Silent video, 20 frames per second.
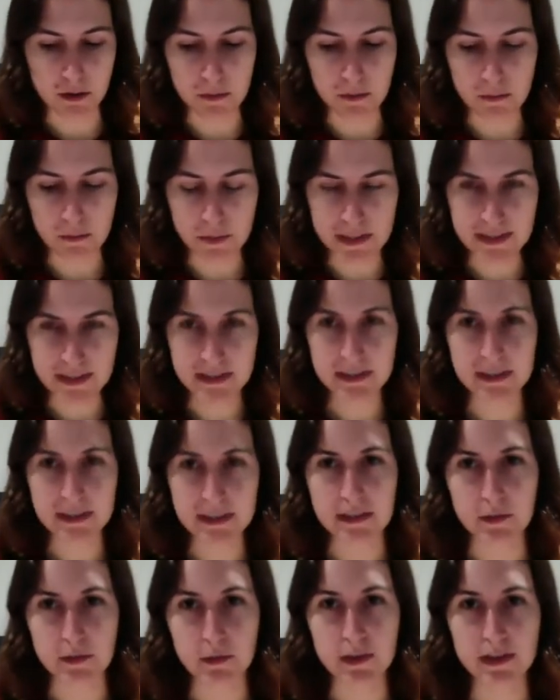
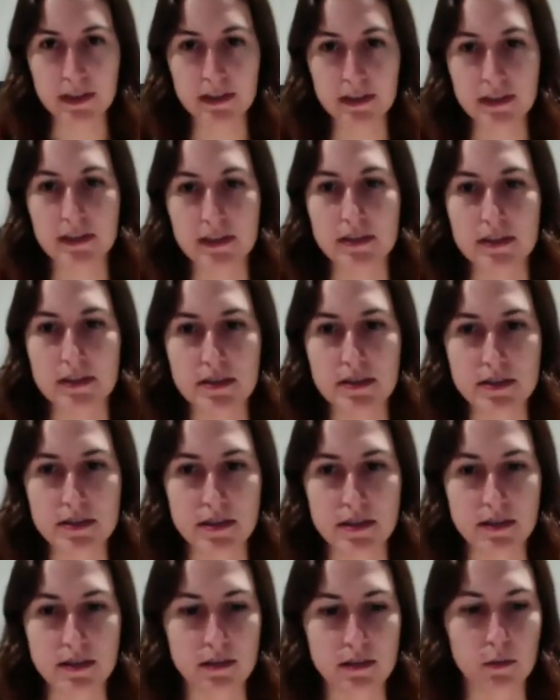basically we think that
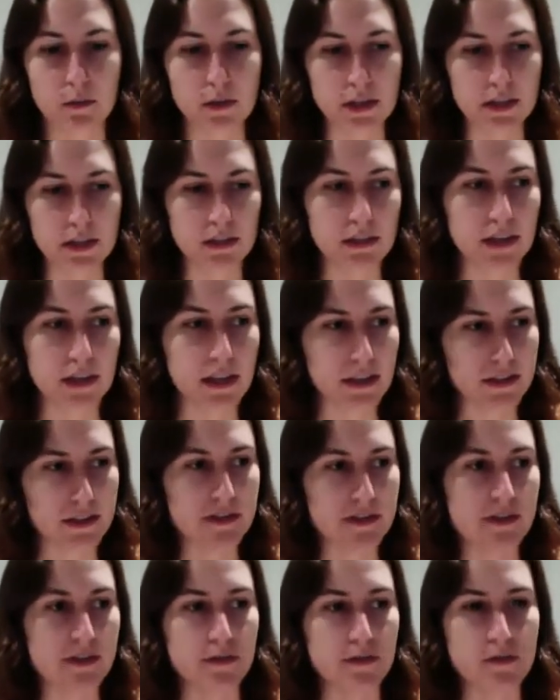when
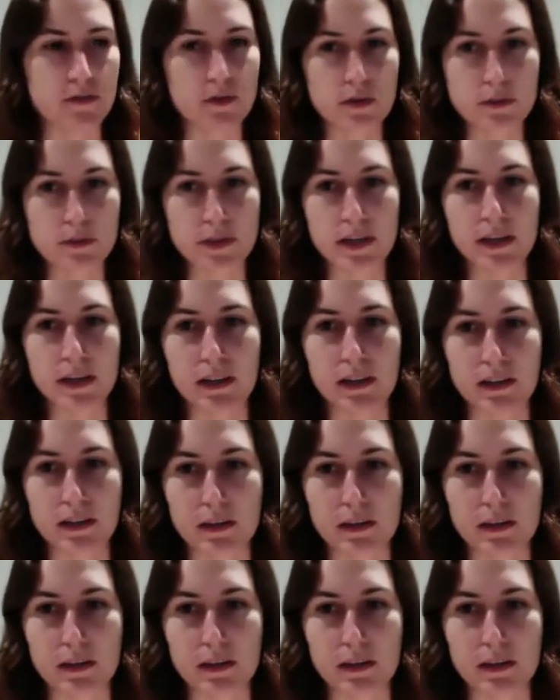galaxies are forming,